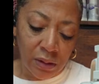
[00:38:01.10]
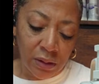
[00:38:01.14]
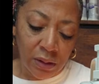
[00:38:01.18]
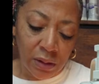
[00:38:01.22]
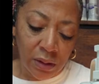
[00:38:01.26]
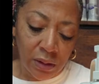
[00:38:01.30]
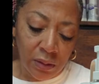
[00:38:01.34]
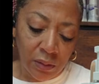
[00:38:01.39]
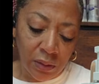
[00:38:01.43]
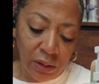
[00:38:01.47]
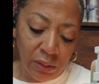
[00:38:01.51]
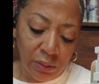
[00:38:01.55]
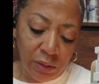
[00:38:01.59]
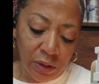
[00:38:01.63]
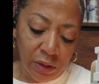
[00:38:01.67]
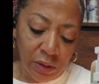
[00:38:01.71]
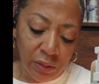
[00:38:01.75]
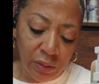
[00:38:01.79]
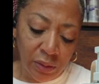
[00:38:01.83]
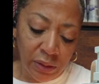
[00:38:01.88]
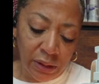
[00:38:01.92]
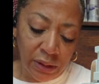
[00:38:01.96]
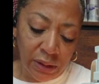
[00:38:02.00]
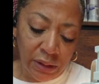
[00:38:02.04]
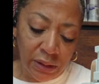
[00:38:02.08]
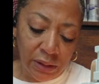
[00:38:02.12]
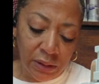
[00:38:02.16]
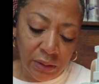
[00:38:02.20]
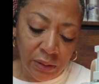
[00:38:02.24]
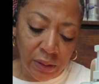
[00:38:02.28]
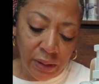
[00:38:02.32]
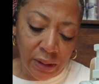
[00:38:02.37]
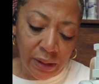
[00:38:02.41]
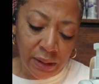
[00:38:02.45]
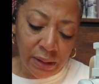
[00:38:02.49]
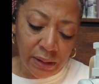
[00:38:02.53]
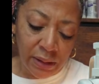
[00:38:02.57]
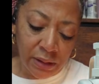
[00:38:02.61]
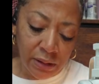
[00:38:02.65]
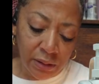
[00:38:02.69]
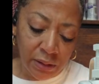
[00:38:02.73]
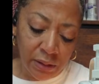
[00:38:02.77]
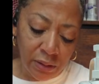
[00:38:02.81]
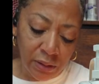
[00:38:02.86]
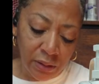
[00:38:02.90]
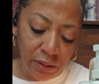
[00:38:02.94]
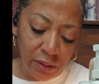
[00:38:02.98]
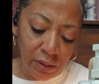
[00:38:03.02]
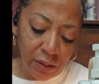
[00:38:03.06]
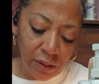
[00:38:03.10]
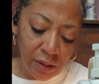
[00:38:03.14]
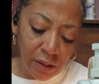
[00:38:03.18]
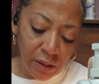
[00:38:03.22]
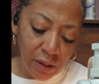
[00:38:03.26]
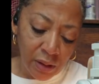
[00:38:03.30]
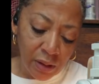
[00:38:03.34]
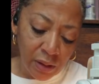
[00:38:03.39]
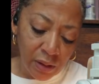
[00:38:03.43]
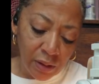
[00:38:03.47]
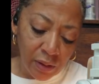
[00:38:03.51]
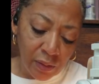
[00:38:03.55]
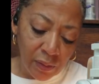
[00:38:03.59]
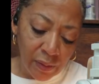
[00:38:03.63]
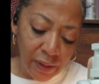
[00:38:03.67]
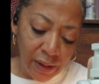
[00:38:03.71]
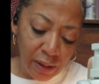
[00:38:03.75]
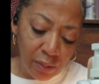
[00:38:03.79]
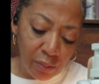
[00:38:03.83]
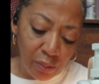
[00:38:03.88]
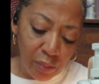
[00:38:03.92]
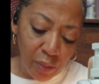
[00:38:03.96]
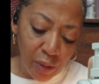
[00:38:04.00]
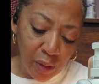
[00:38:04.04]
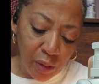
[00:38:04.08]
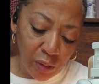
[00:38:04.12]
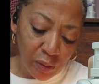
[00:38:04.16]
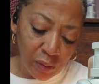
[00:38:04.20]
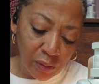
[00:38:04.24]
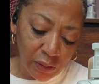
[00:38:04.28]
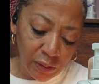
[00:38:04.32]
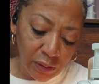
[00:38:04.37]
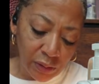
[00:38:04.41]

What I'm doing is trying to grab both.